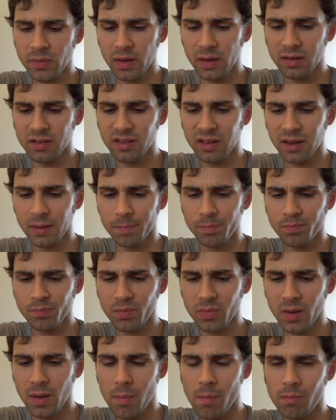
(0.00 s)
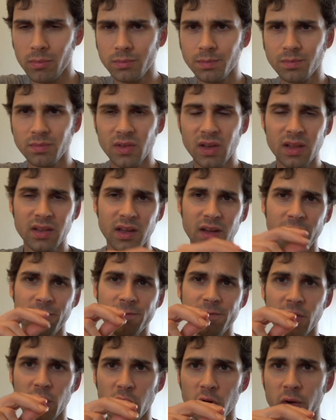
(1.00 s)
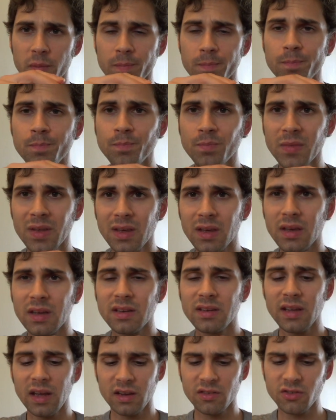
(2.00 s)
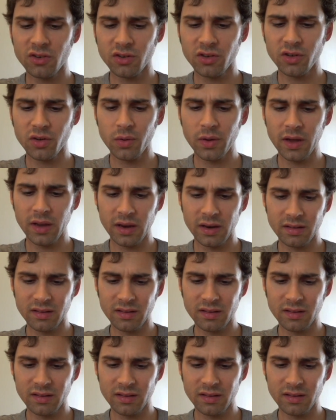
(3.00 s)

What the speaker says: It's like, got like a firm texture to it.